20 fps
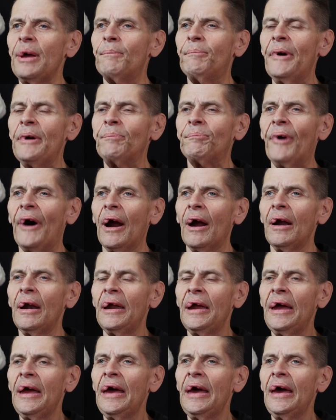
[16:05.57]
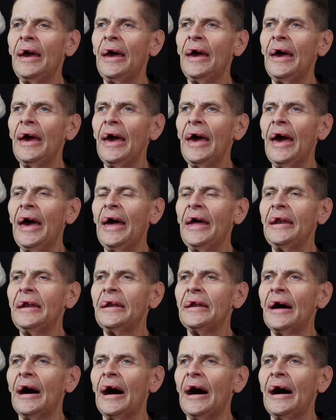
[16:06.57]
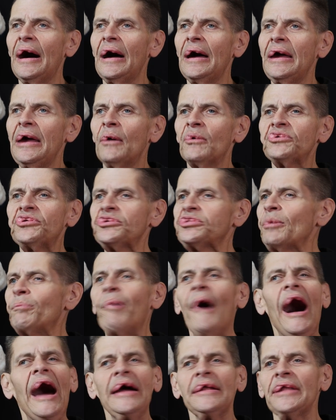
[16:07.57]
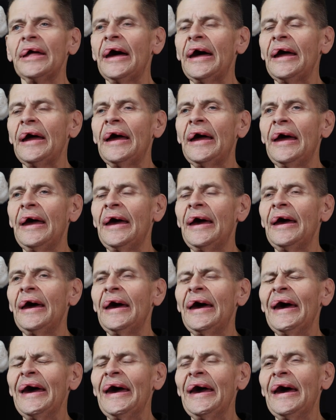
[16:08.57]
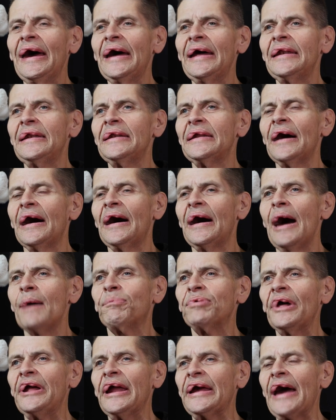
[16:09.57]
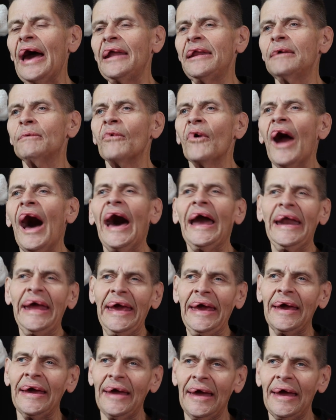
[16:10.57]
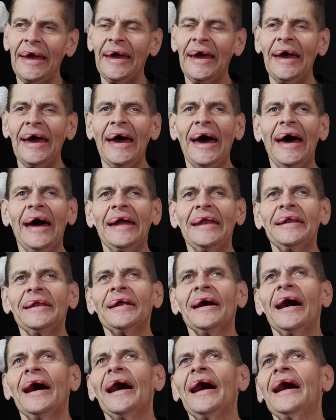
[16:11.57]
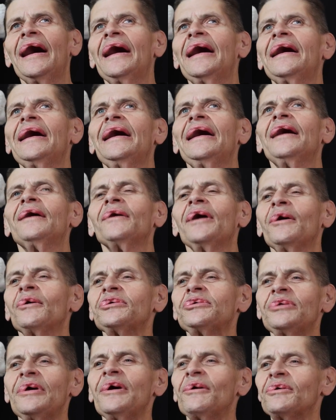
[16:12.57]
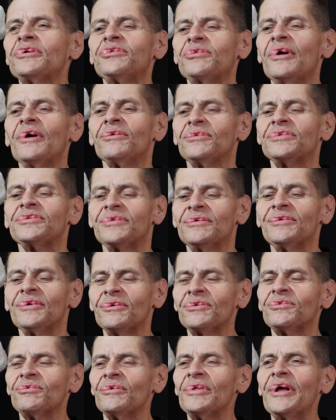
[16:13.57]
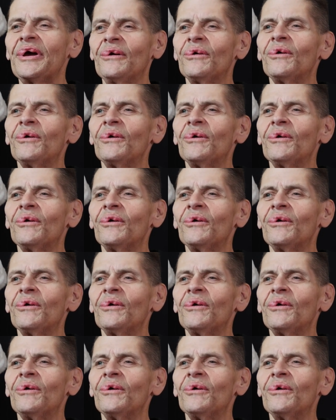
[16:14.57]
a bit part, and it was just a pilot, and I played a guy named Ronnie, and it was really